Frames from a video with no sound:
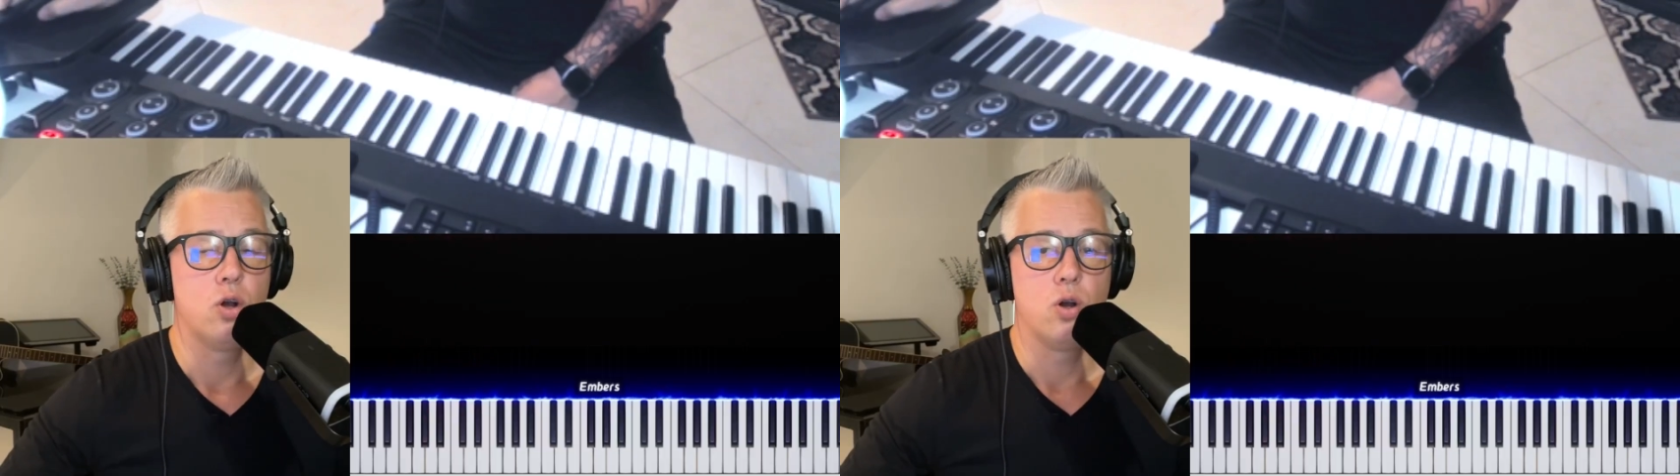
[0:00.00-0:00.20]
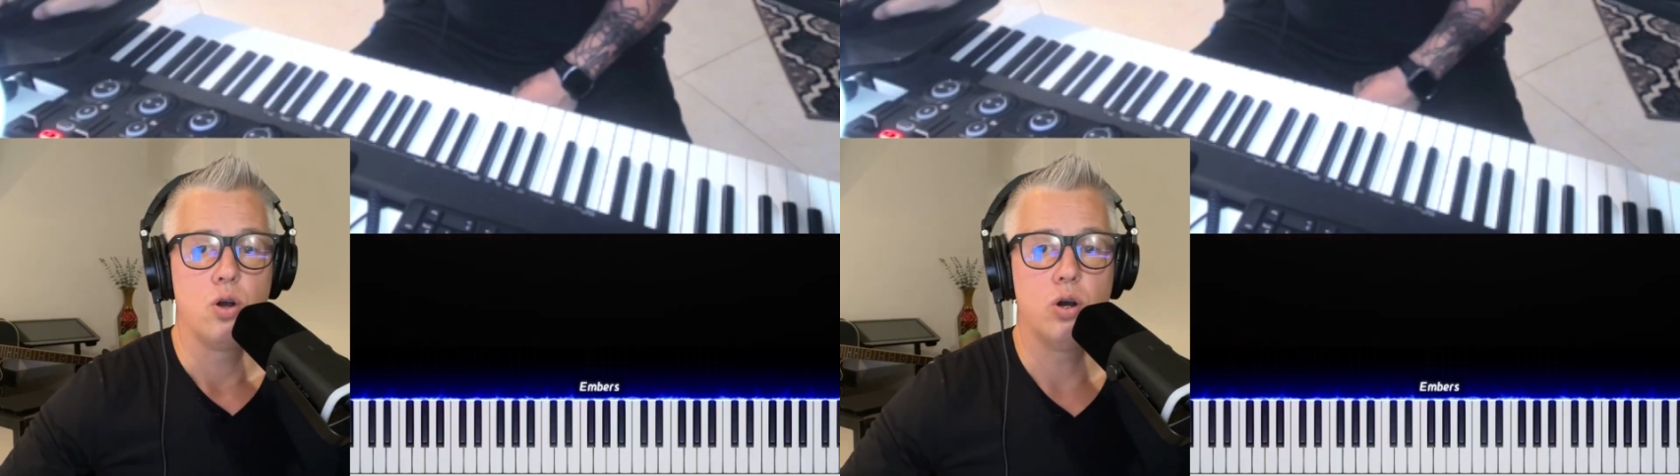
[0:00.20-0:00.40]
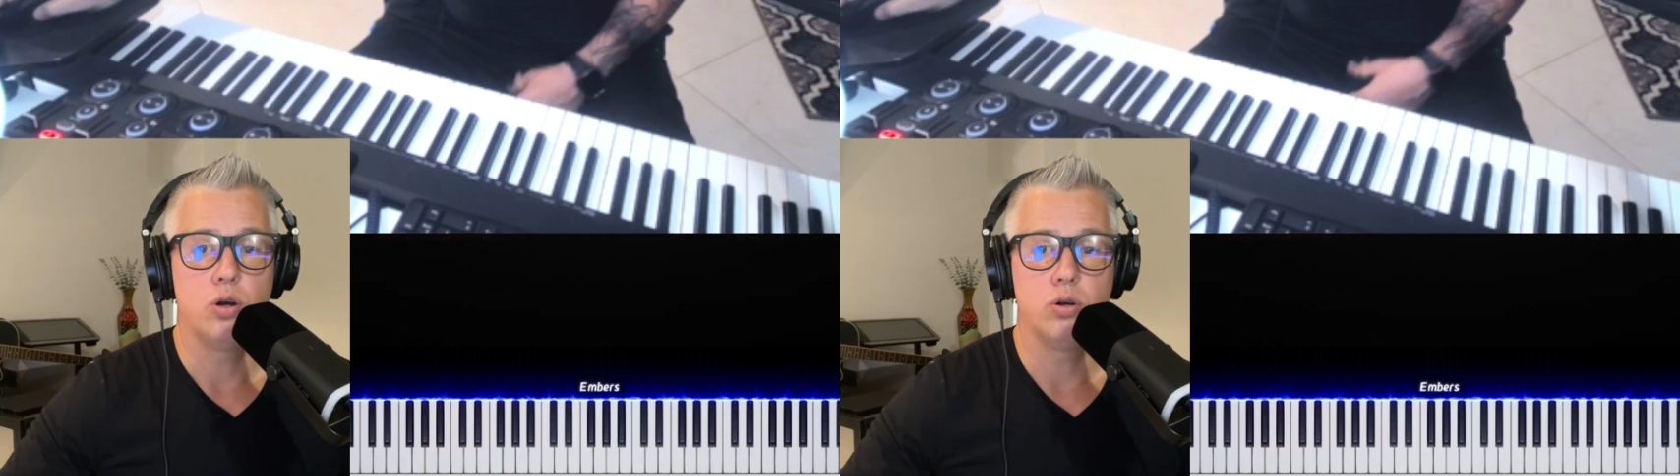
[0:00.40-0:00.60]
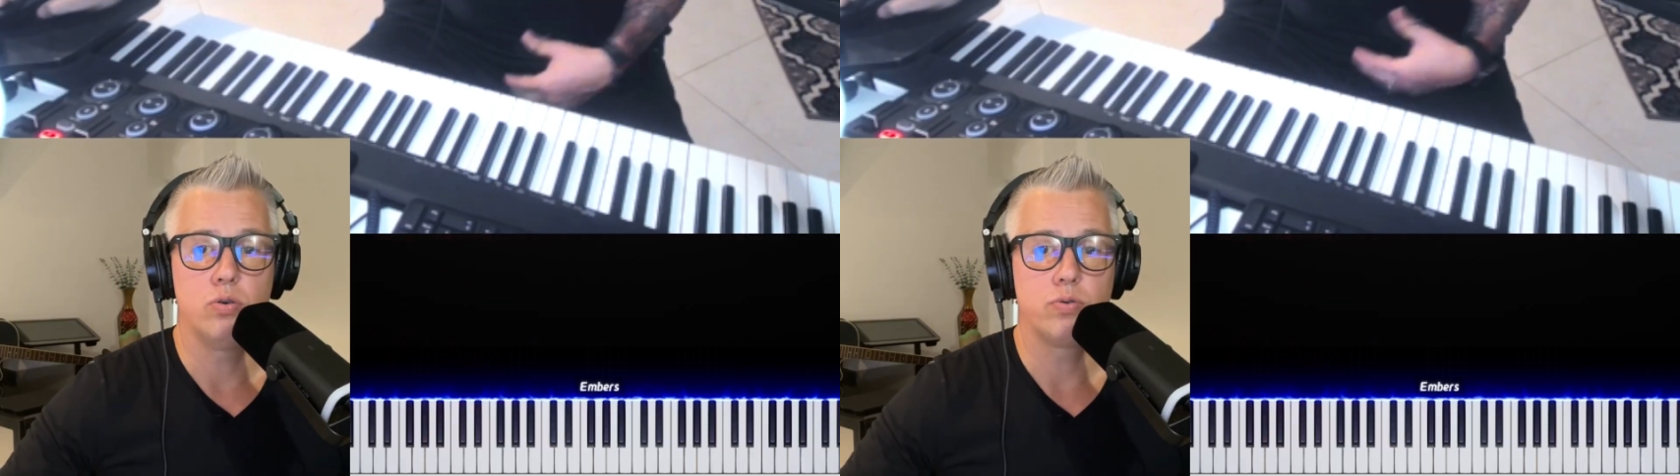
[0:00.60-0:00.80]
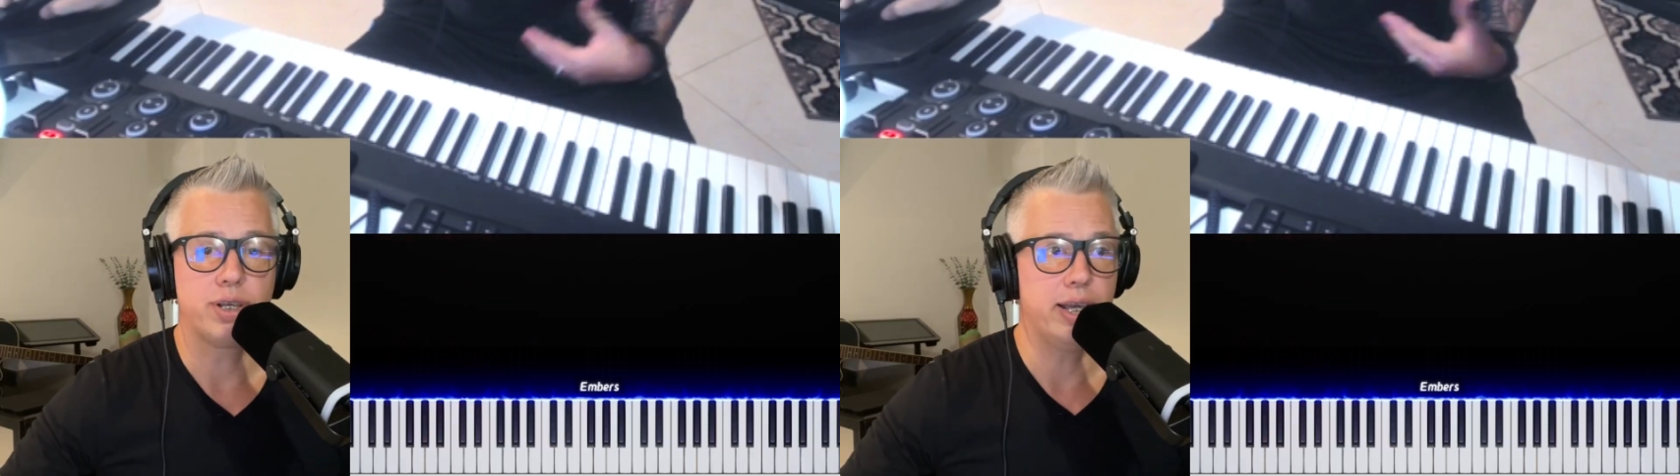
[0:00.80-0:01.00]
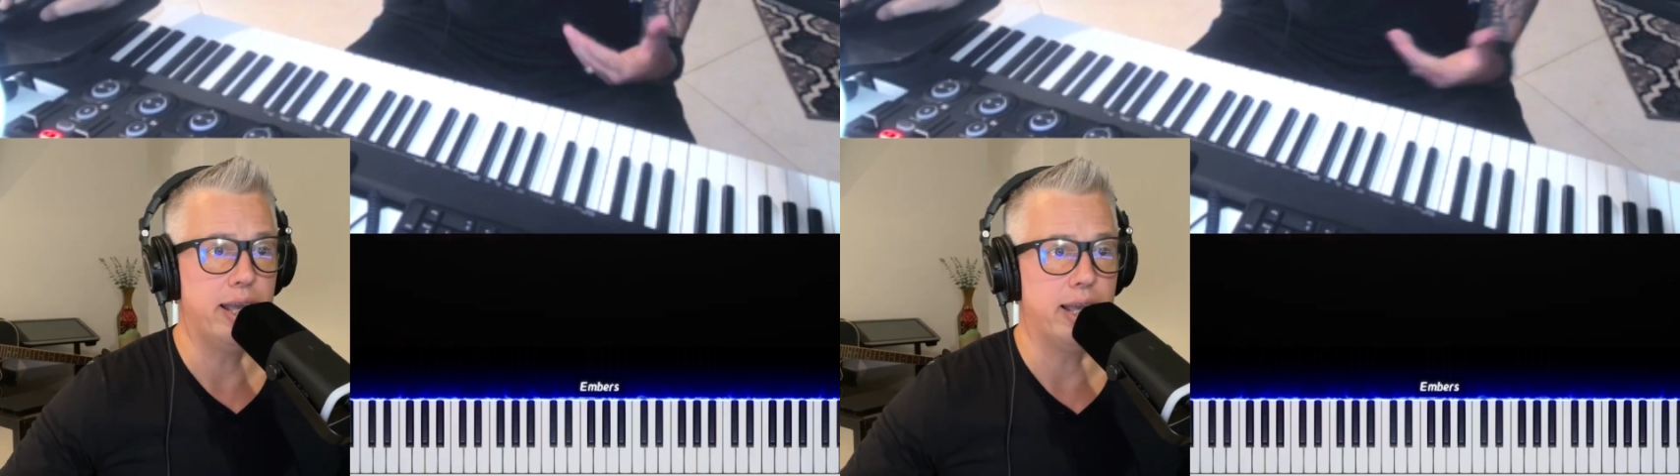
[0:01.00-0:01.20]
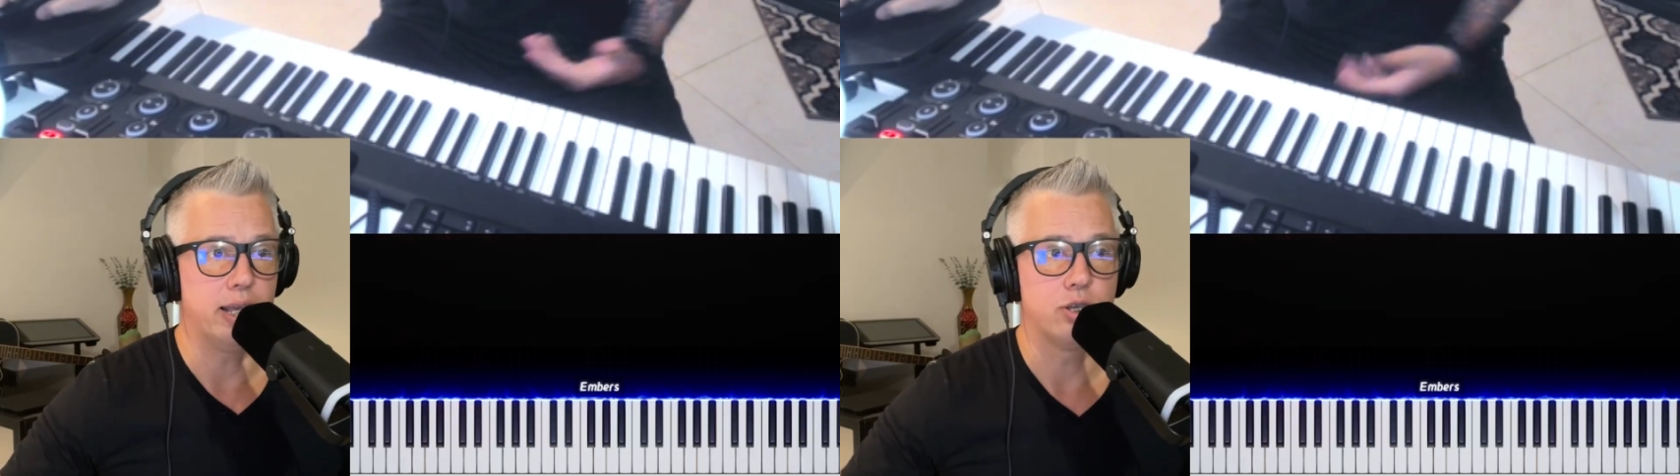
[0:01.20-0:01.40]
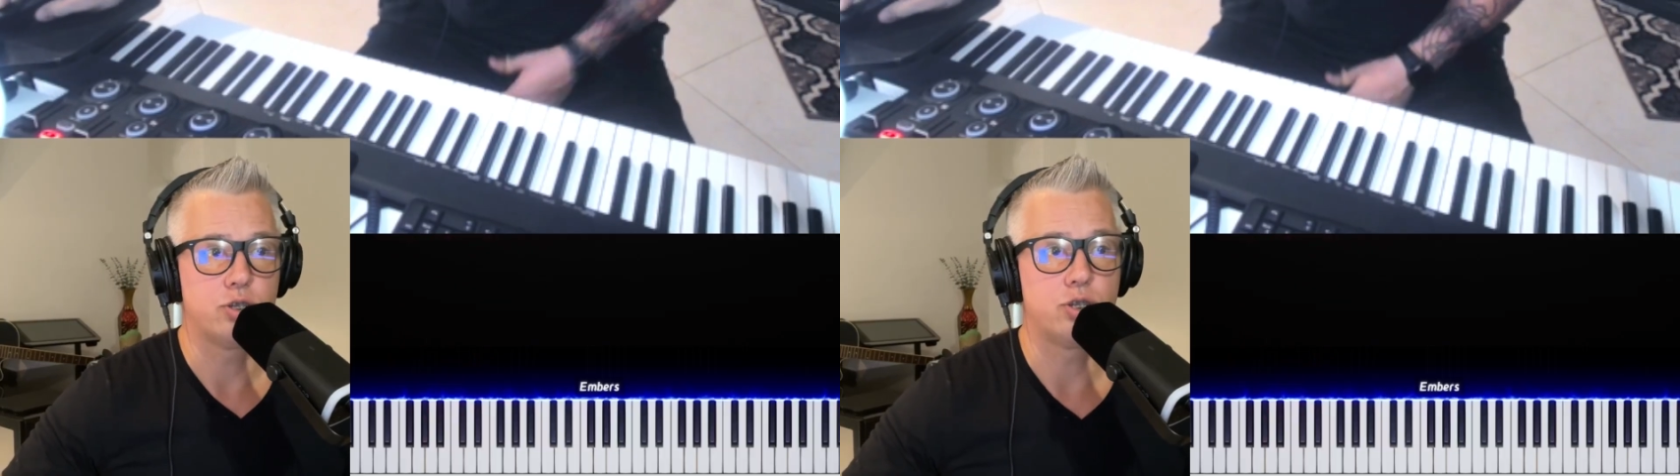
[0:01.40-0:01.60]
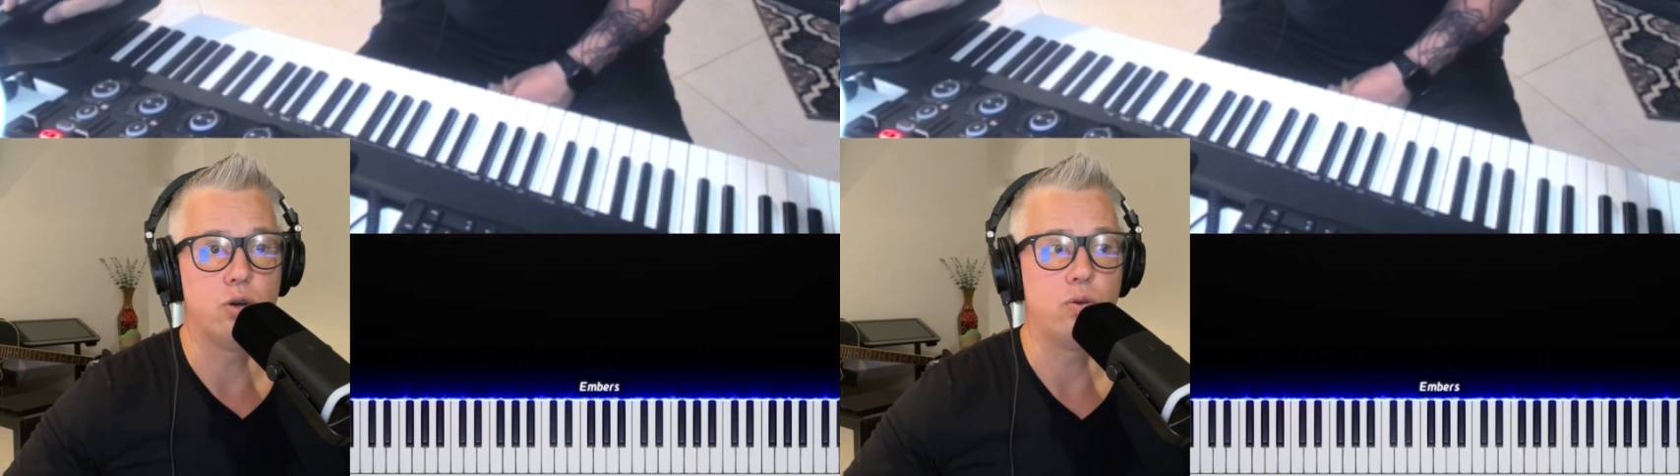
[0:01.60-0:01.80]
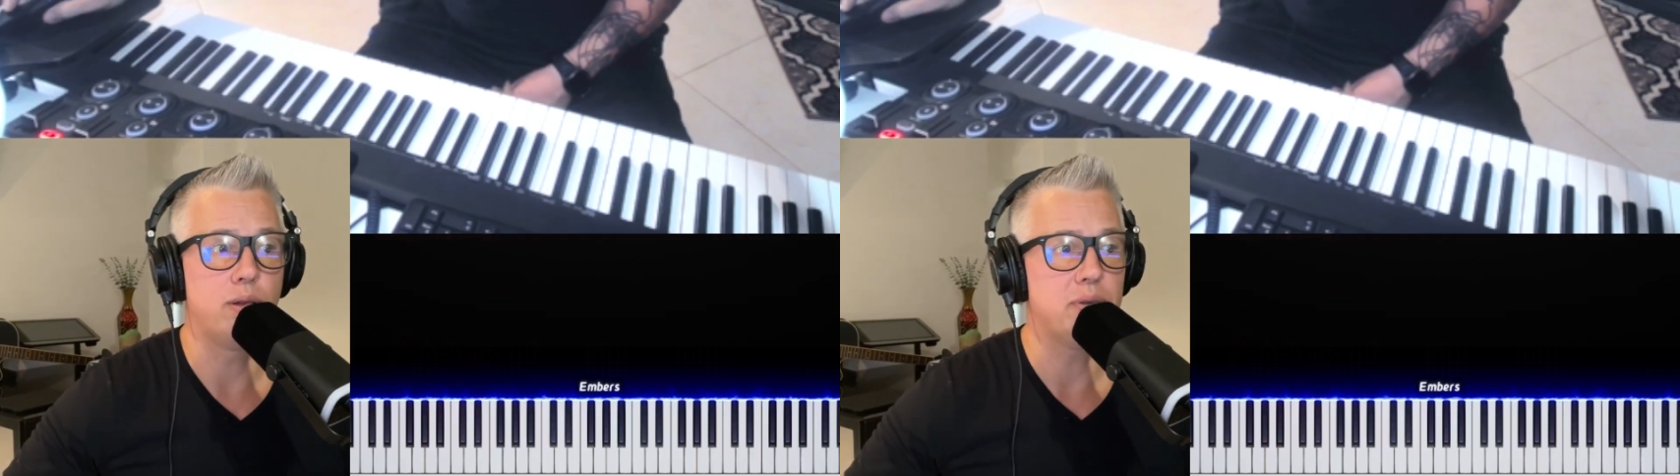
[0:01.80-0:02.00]
Okay, so
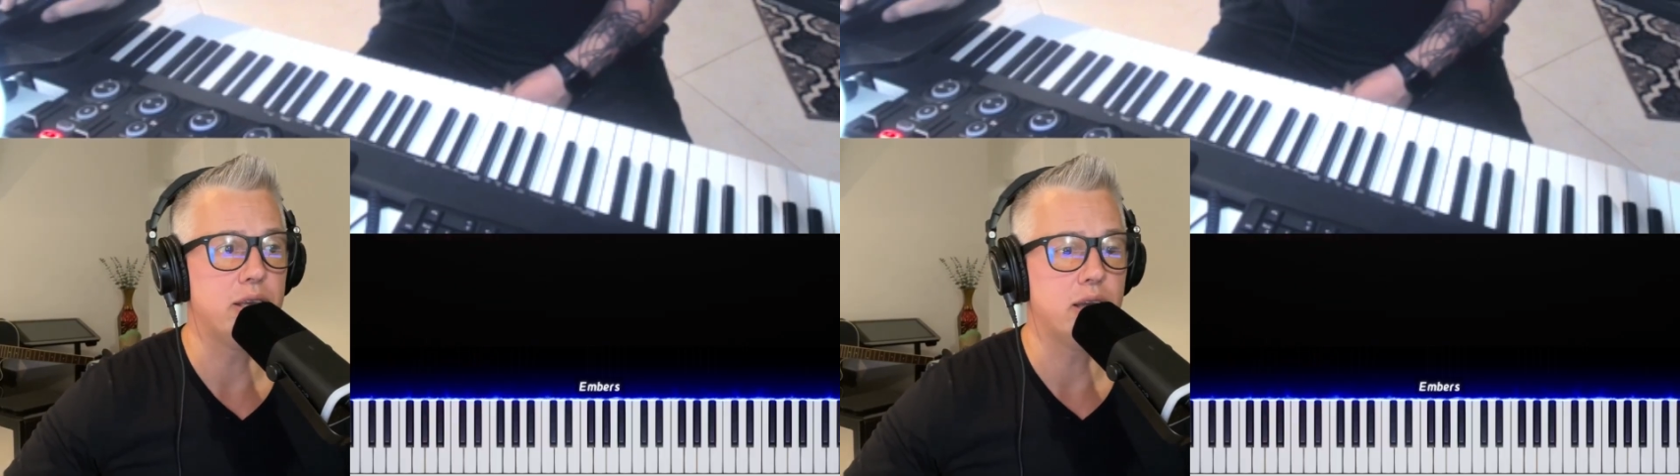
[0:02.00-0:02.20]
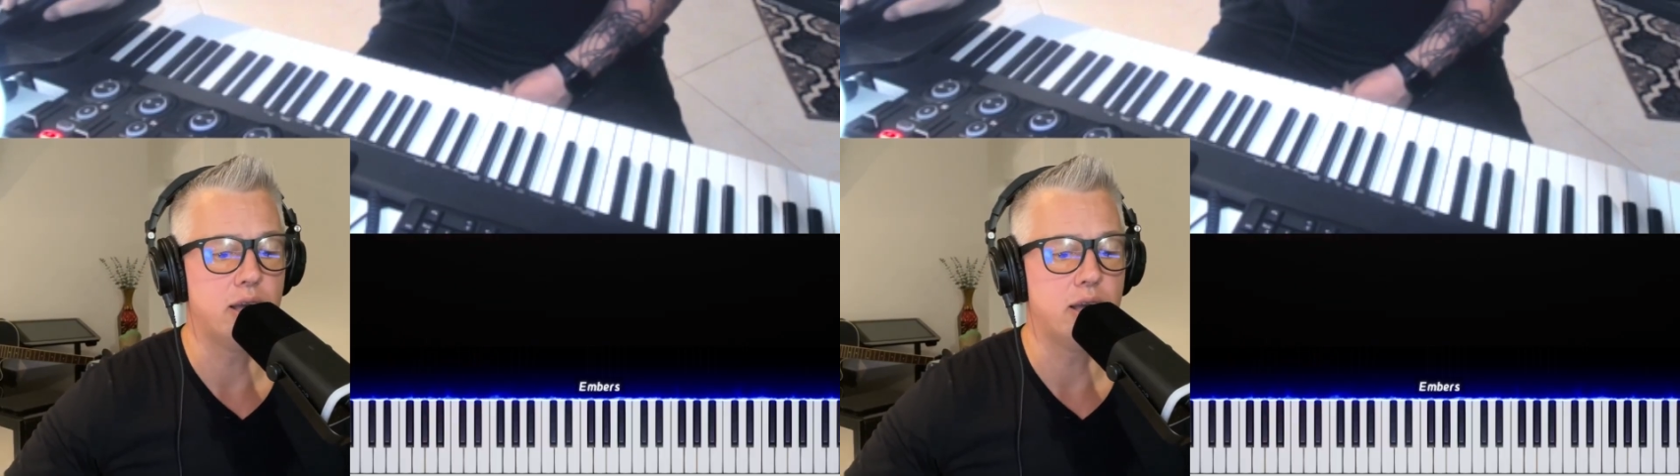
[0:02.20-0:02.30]
let me